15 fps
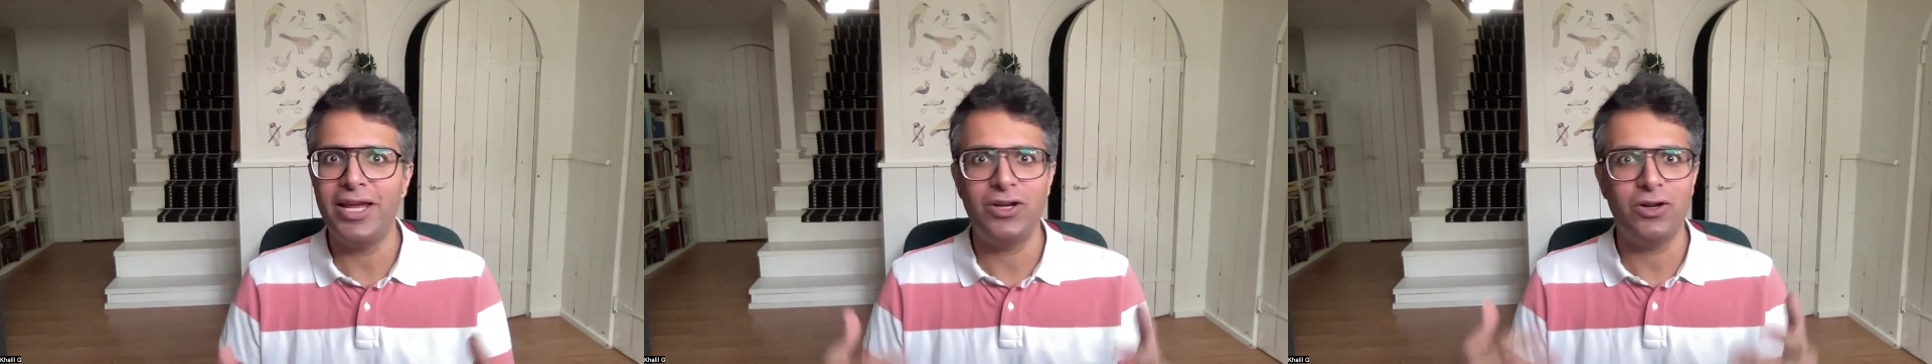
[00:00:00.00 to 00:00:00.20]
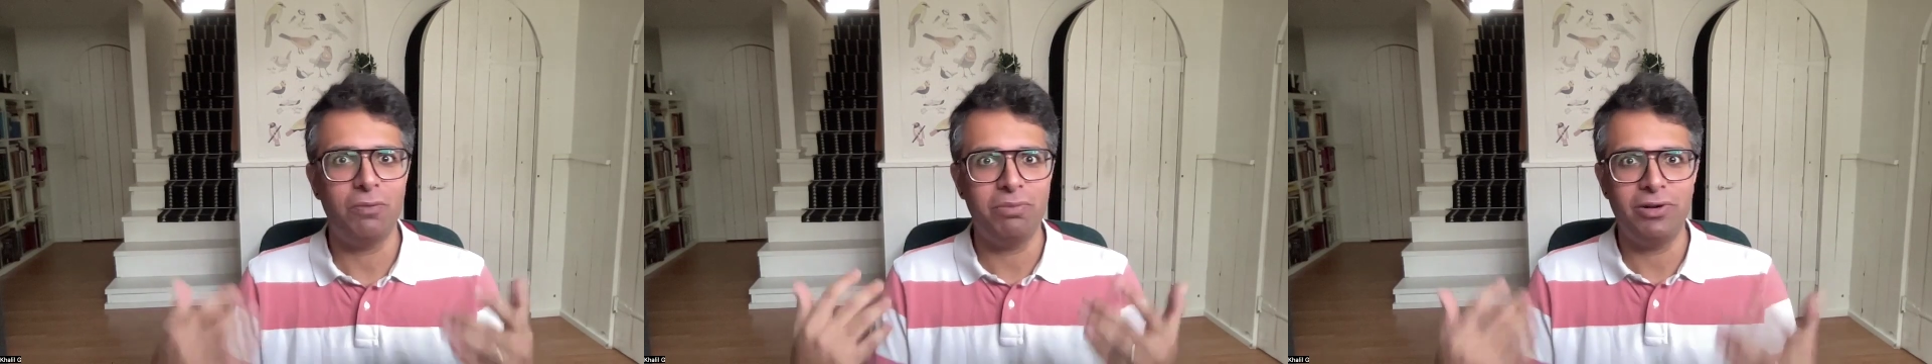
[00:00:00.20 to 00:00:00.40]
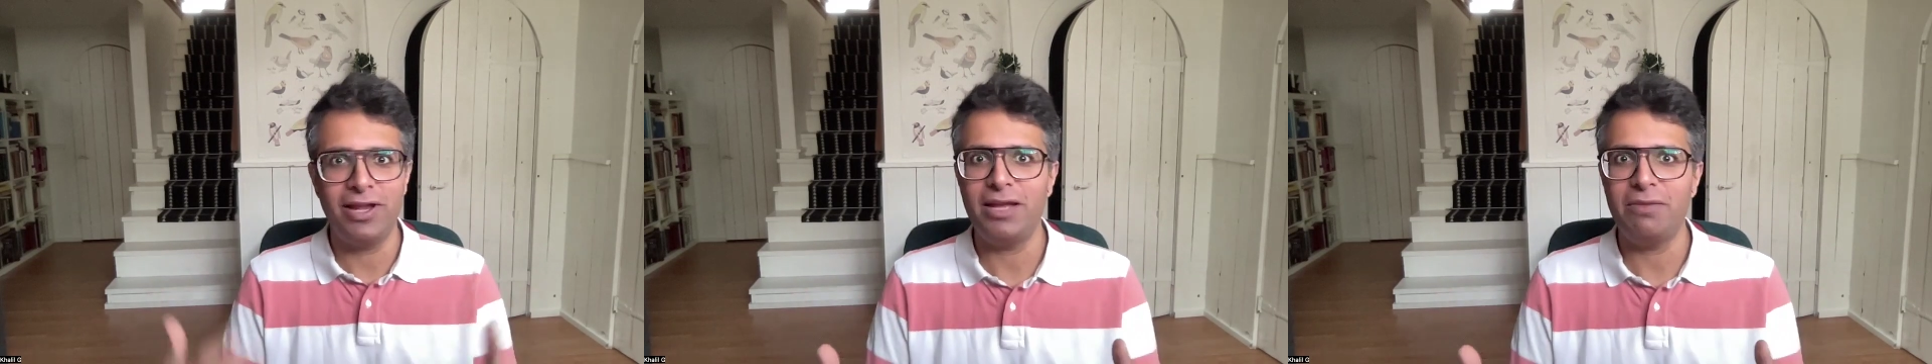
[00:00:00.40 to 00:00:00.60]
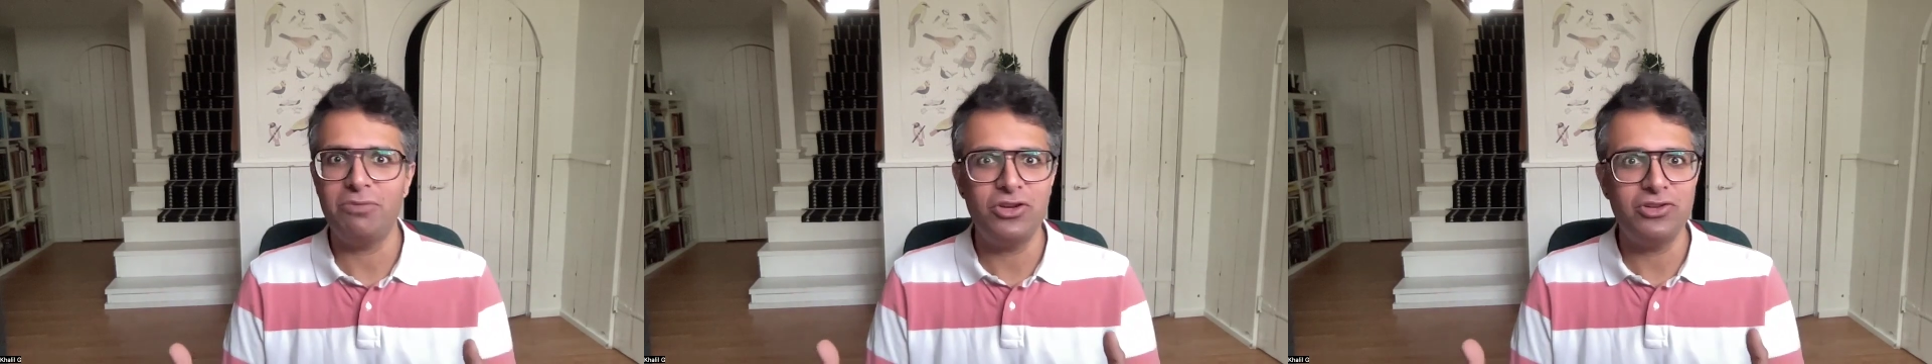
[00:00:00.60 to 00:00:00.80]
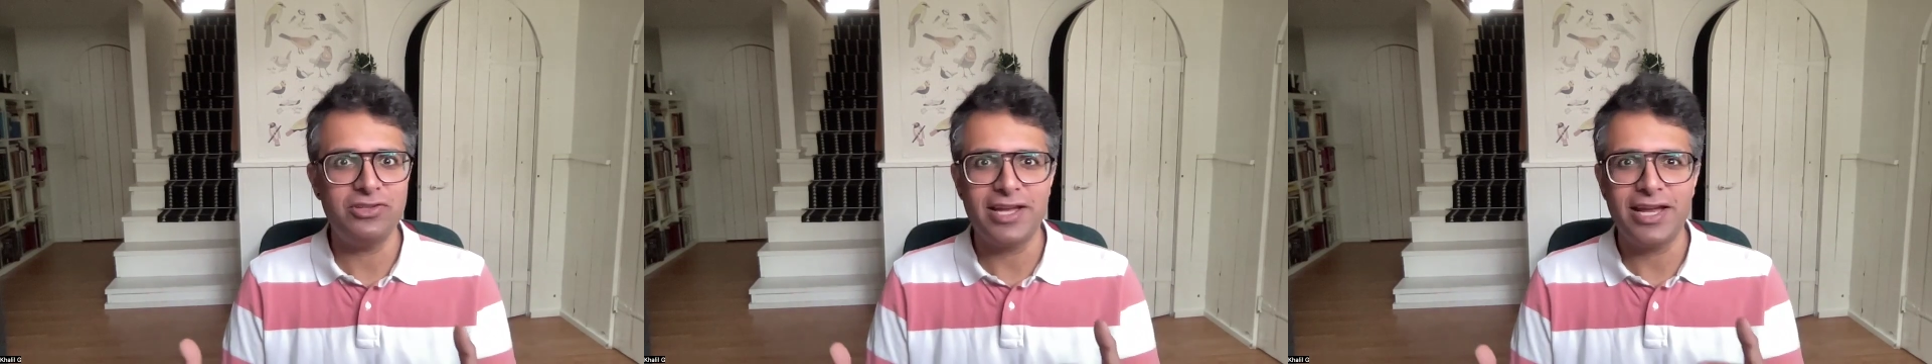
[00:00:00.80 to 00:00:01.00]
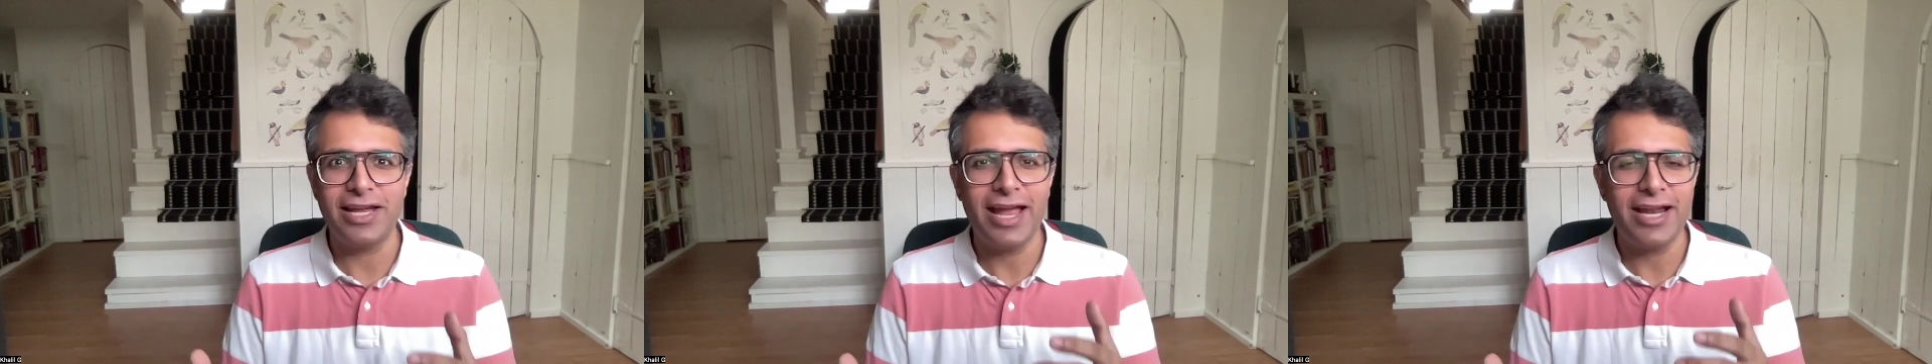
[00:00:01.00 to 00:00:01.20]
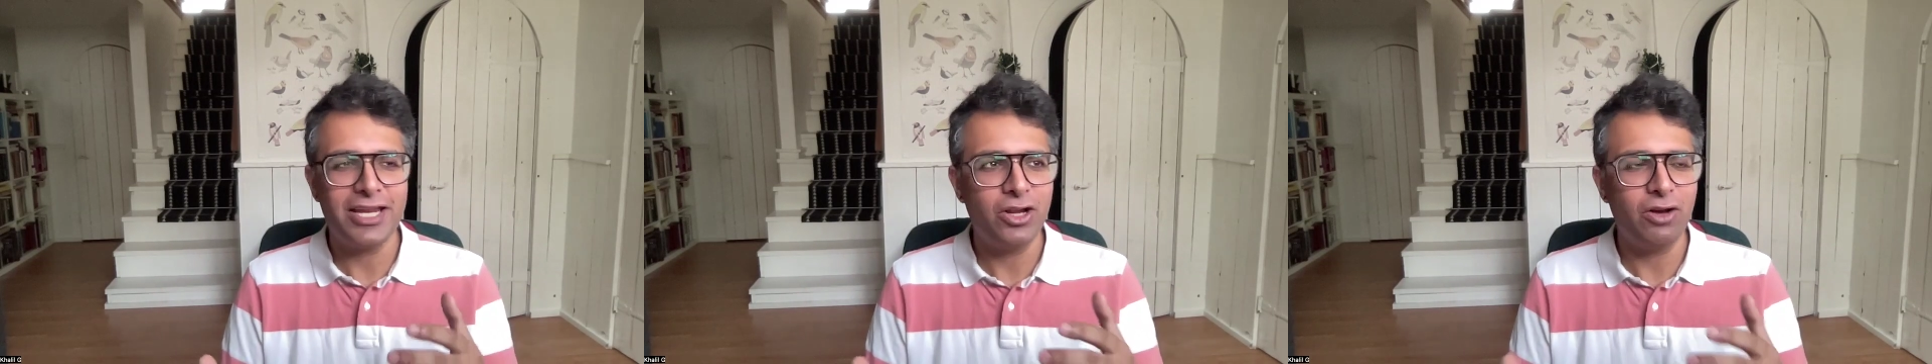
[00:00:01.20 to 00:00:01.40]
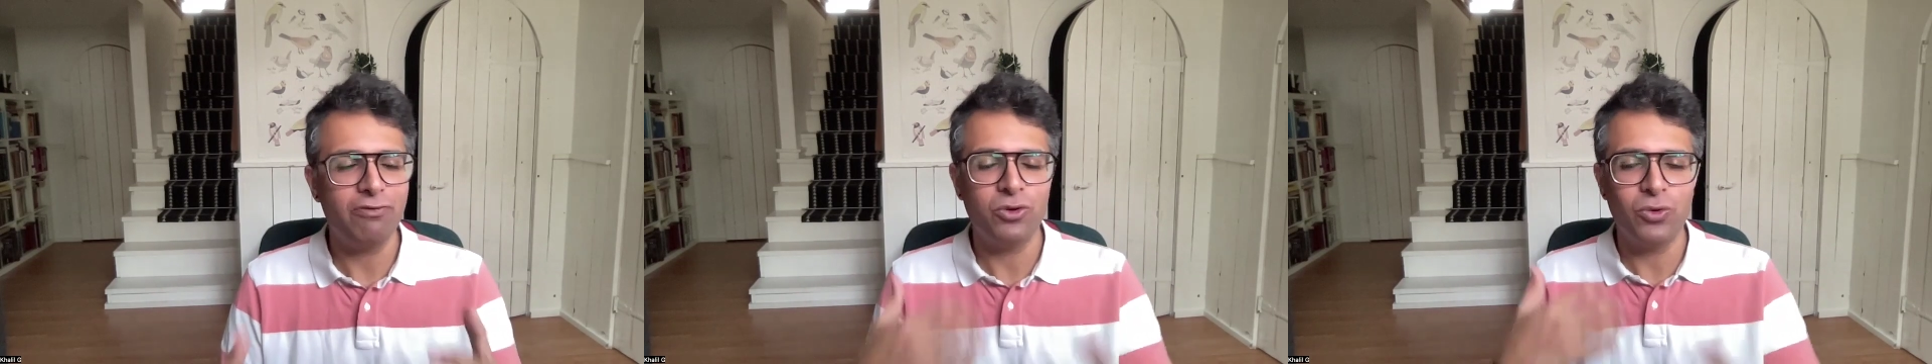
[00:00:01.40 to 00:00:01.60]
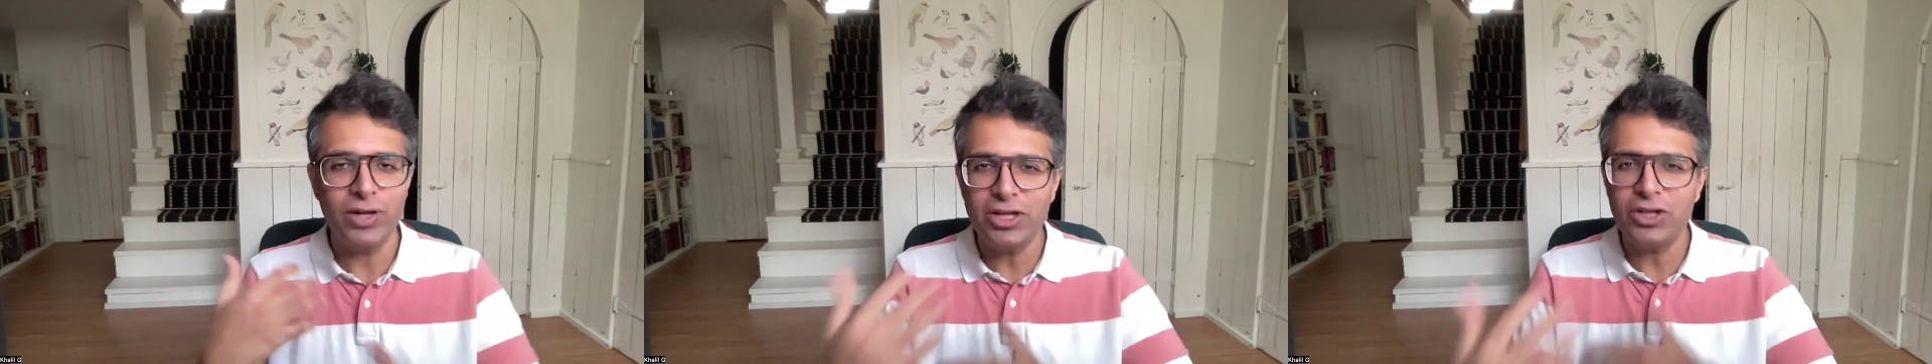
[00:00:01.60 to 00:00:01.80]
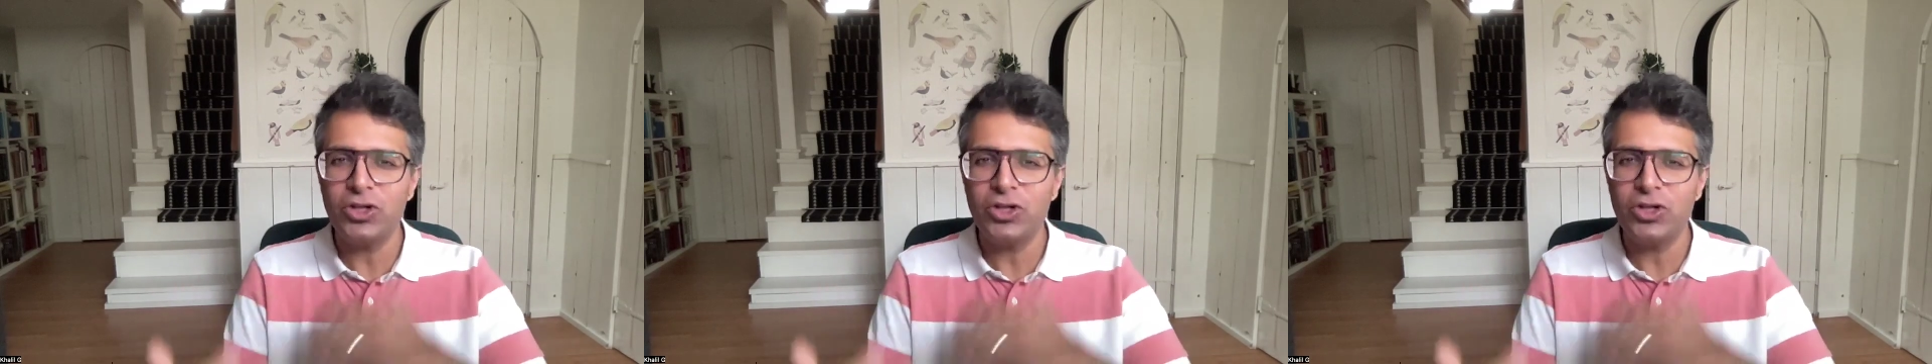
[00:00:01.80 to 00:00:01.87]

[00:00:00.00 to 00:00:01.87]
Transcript: you're playing music, and if you're really